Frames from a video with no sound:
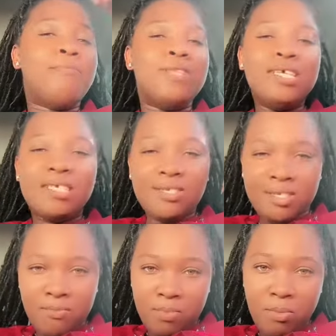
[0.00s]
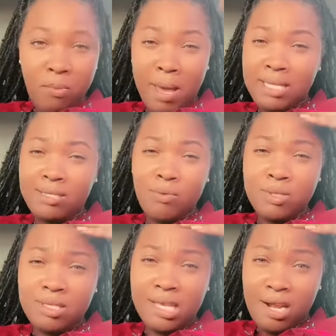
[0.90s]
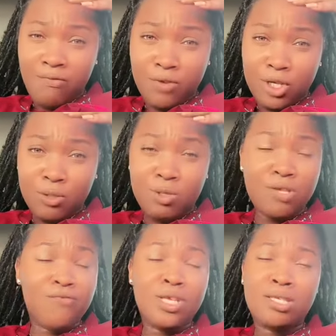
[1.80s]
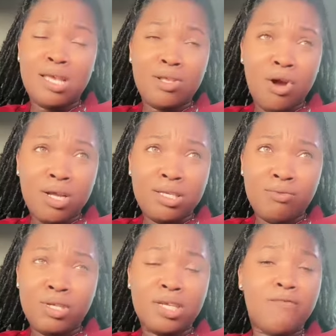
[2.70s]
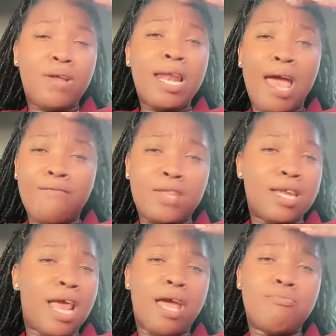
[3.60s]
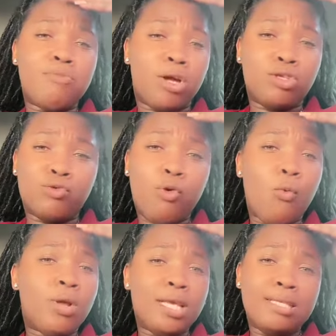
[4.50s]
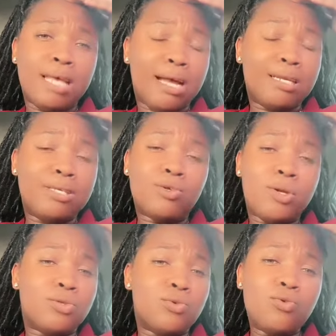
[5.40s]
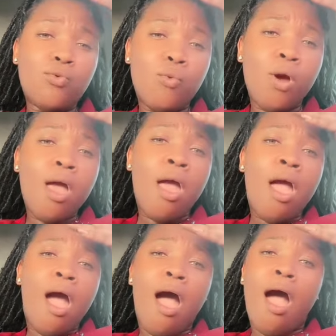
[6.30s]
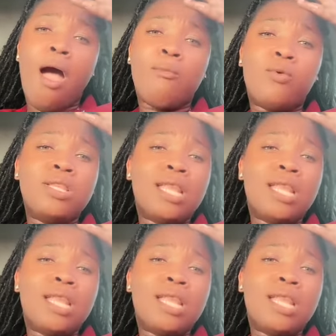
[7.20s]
This to some people might sound selfish, but if he's incarcerated for life, then I'm not sure what exactly he's going to do with